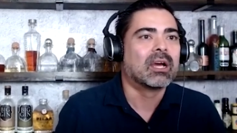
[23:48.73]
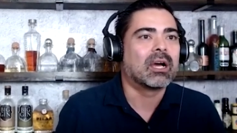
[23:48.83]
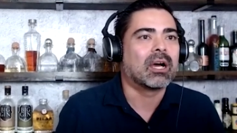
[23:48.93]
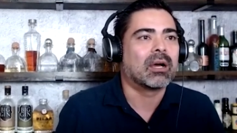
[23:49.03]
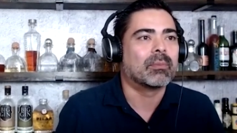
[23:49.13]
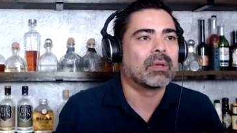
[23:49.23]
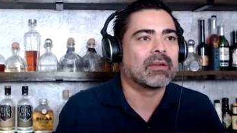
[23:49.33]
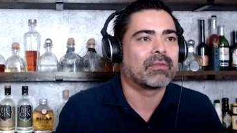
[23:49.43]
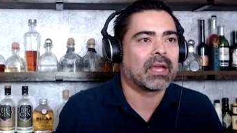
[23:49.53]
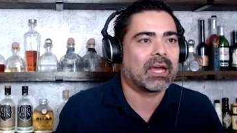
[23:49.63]
um,
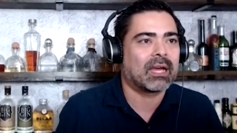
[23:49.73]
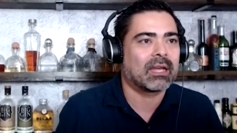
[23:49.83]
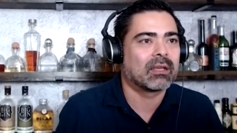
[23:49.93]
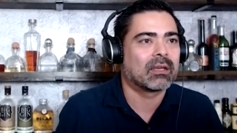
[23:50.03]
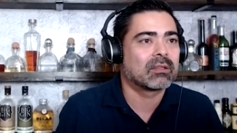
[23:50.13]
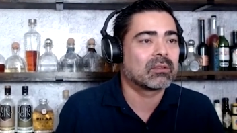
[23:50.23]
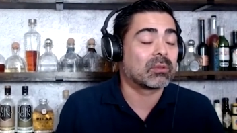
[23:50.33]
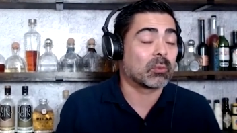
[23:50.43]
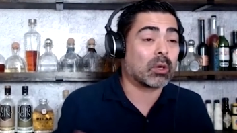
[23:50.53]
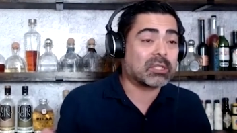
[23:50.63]
if they had
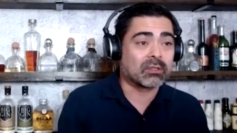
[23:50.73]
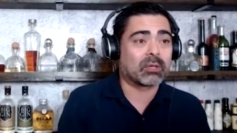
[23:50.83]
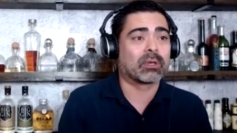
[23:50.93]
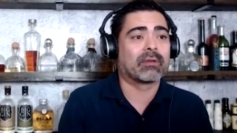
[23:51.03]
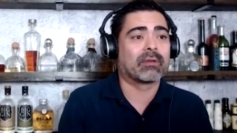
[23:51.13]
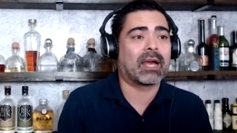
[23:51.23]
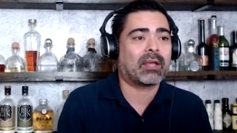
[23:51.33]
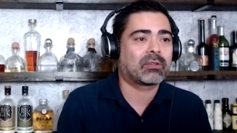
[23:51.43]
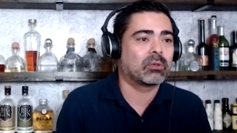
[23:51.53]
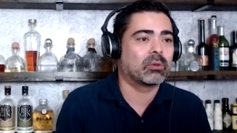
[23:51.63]
some questions they would love to
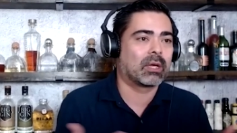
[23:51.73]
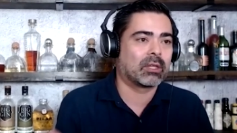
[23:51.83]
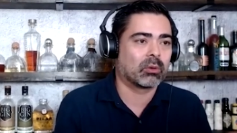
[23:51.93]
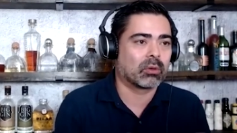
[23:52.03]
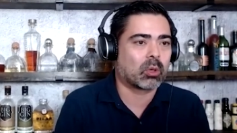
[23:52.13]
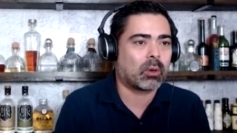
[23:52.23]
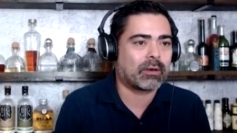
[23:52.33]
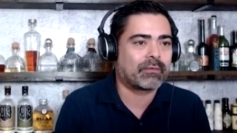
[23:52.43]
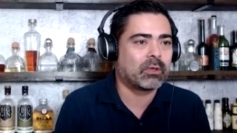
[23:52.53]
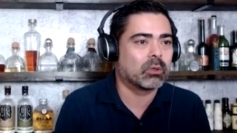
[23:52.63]
ask you, and there are quite
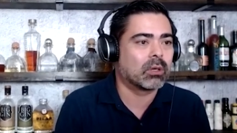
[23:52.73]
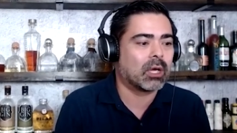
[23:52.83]
a few.